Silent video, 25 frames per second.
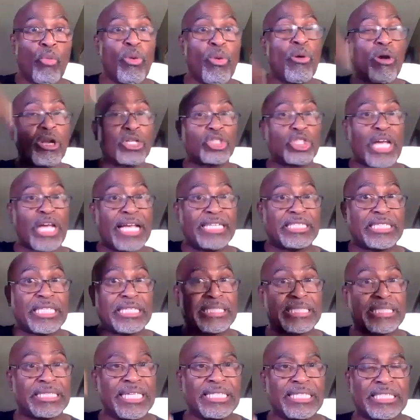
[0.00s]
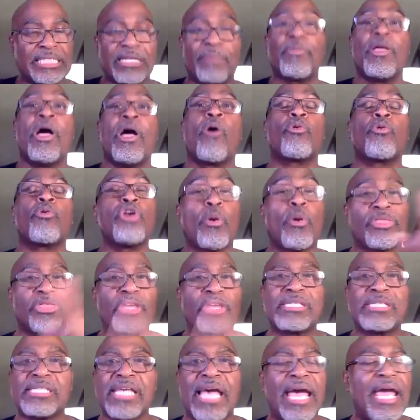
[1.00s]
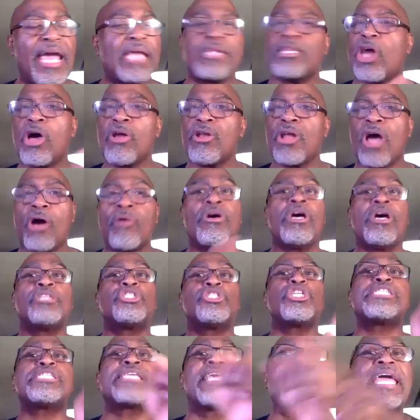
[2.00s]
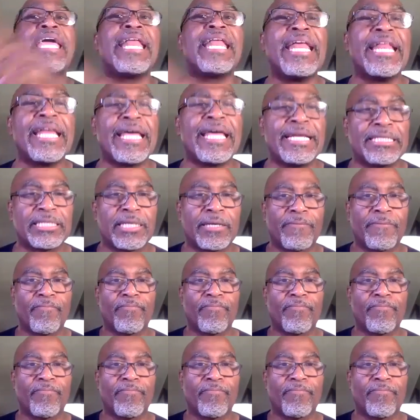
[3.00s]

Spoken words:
We want to change the system. You know what they're saying? No, just get in it.